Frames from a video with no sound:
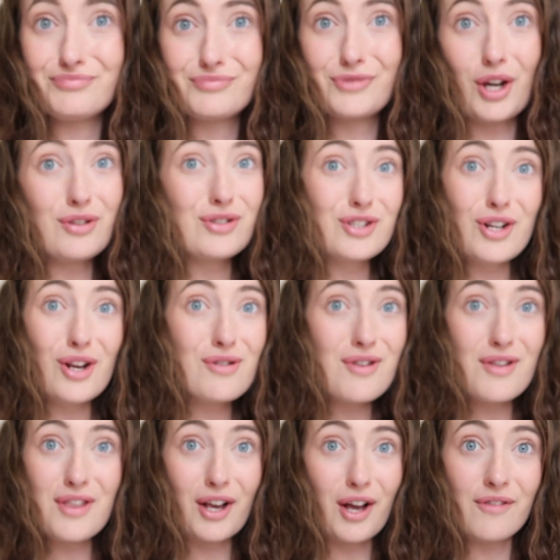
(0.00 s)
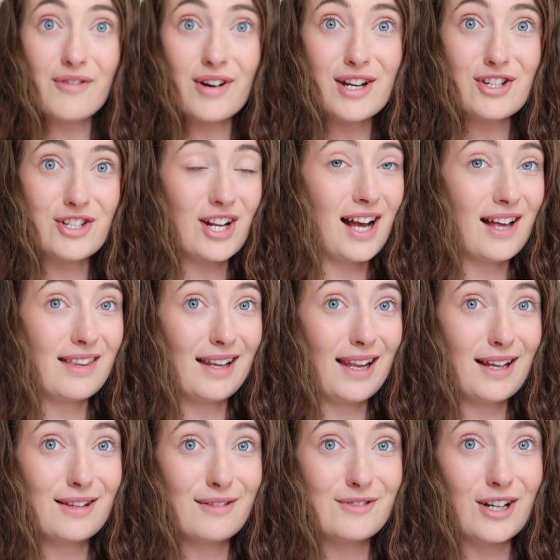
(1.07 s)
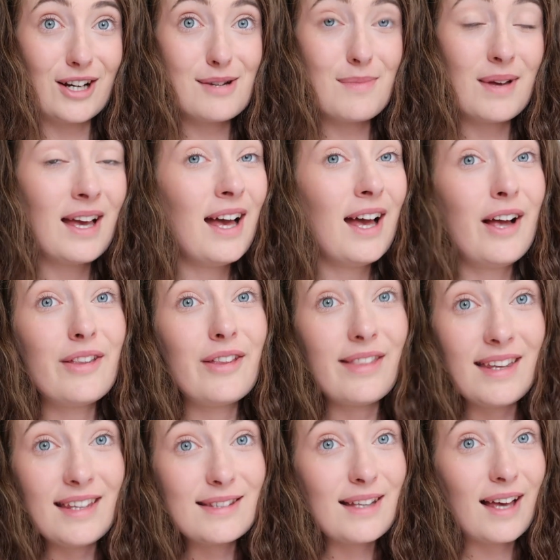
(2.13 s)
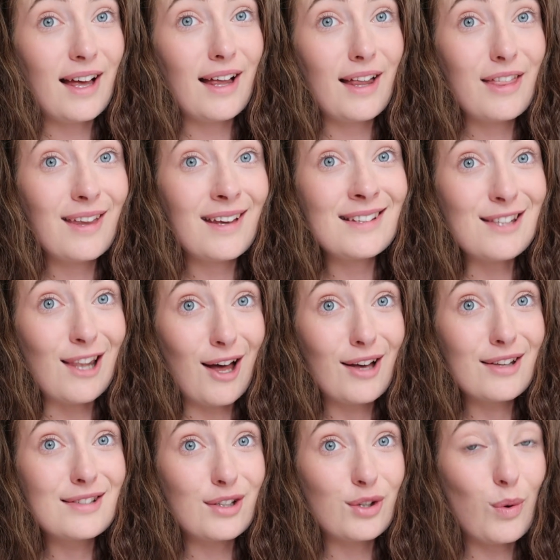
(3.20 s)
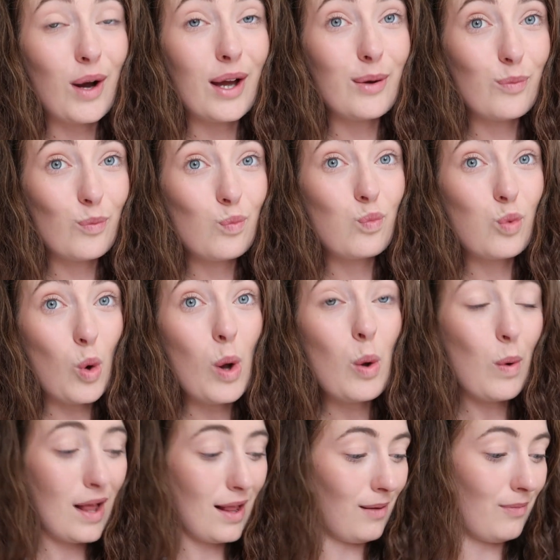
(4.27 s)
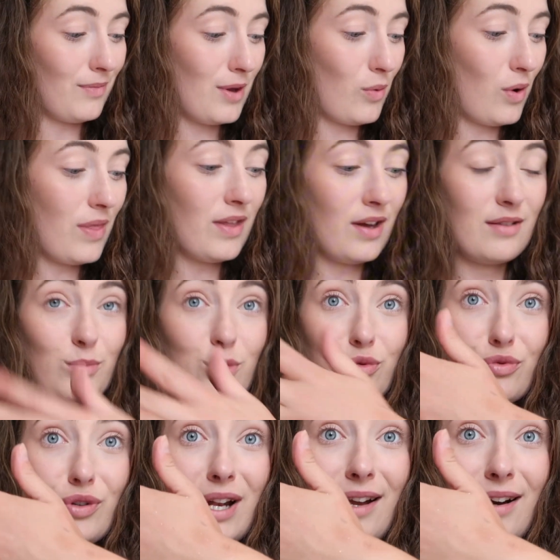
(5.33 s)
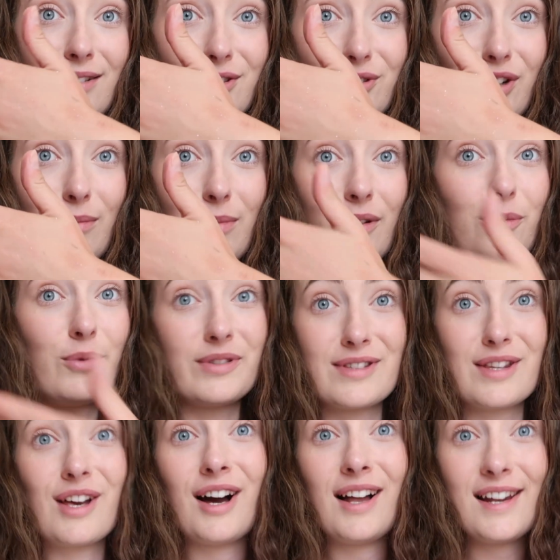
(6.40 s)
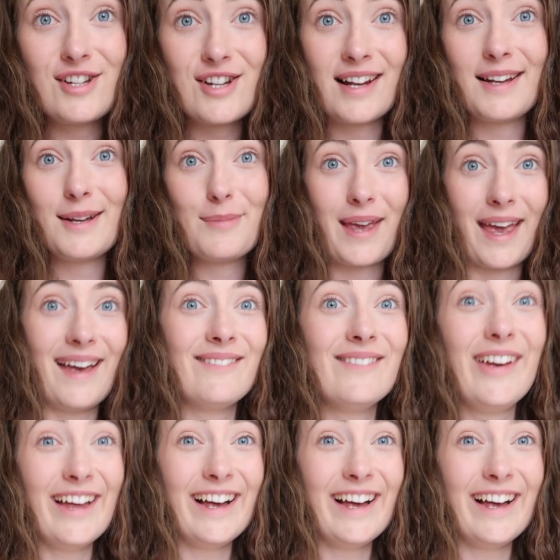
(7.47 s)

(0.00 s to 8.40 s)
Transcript: Goes to show that the coverage and the length of time that these things lasted quite well. The one that was really hard to scrub off was the Kylie Jenner lip kit.